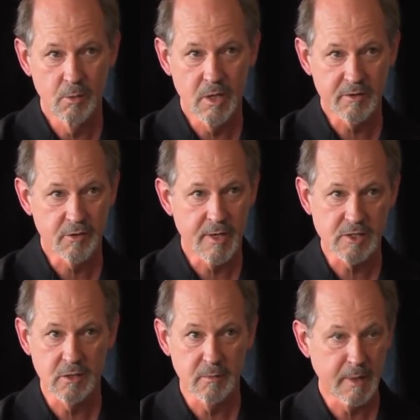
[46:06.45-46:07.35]
we're at the
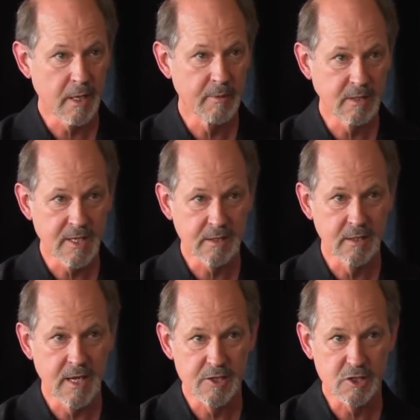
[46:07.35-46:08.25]
threshold of becoming
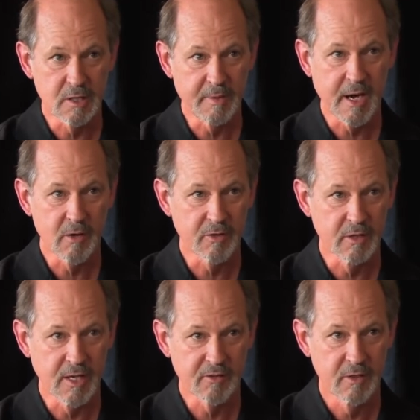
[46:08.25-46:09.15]
technologically
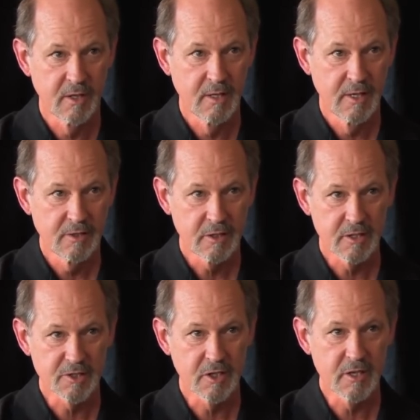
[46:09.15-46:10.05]
powerful enough to
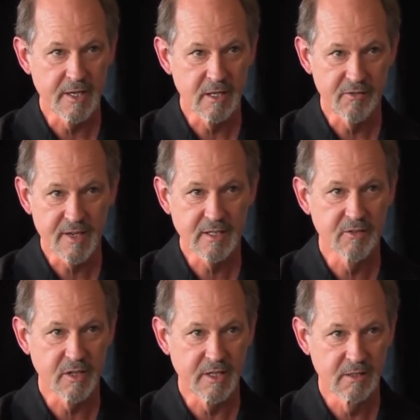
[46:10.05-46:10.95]
discern it
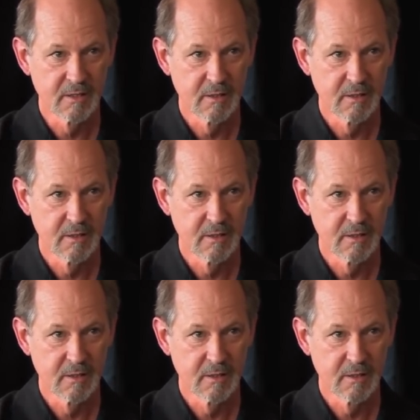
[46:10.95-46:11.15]
effectively